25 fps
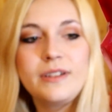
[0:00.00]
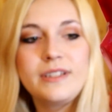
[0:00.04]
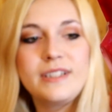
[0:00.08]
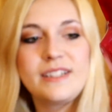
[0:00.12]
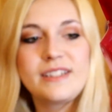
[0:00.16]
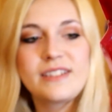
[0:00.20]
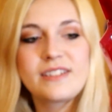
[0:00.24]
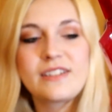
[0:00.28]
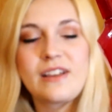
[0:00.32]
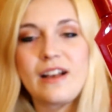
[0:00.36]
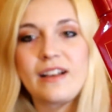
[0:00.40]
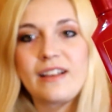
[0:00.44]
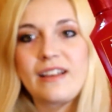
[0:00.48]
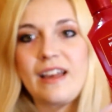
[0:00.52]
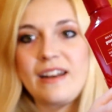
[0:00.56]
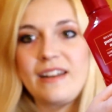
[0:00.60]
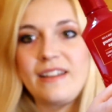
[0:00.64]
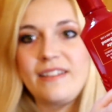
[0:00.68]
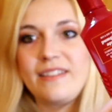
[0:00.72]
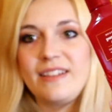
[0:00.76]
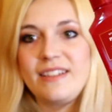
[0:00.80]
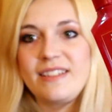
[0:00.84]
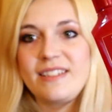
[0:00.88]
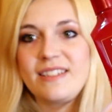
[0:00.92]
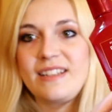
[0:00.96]
and it's got kind
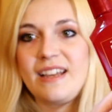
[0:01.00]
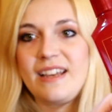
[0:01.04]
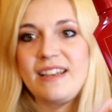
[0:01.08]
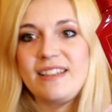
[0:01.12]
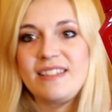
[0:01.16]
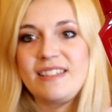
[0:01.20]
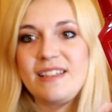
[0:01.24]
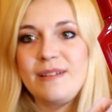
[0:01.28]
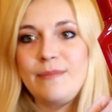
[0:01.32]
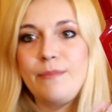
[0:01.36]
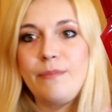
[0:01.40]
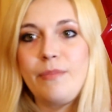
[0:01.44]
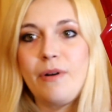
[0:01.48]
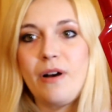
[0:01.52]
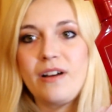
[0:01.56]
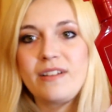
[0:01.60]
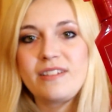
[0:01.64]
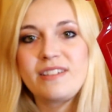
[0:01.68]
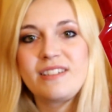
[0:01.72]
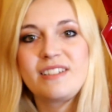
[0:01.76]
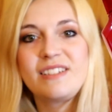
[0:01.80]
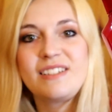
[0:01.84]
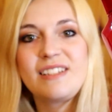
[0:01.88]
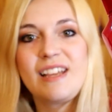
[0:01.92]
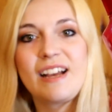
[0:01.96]
of this nice
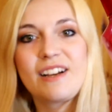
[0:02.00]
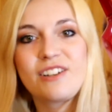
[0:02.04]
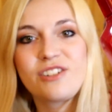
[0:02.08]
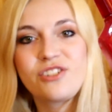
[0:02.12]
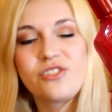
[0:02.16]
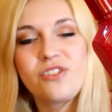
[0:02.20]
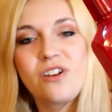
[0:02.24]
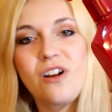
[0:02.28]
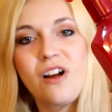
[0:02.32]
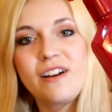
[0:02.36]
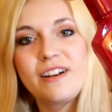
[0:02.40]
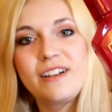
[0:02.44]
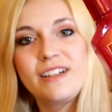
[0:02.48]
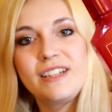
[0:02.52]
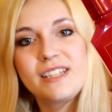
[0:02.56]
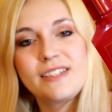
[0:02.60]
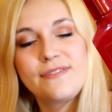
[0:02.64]
embossed texture on it.